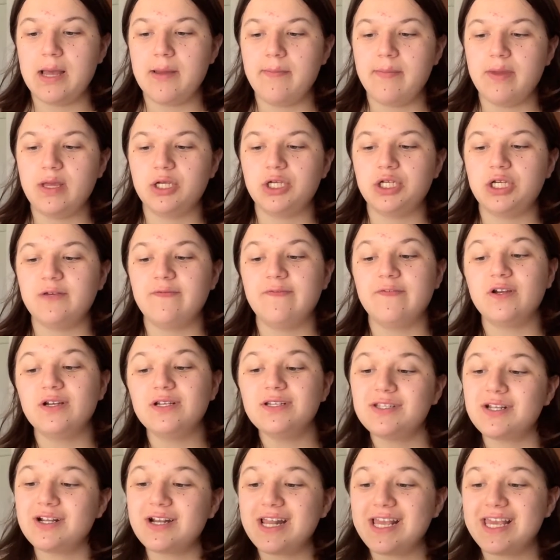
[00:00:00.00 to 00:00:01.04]
She first
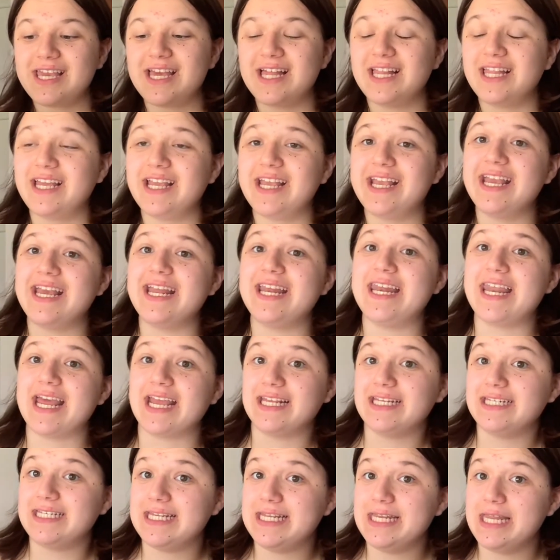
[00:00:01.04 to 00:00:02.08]
started killing in
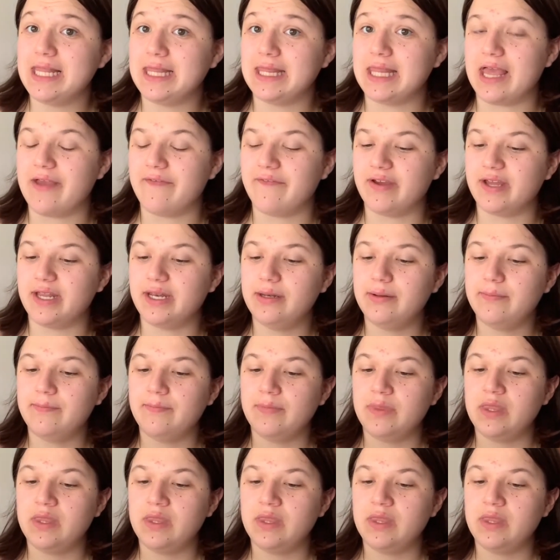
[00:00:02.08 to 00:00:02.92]
1911.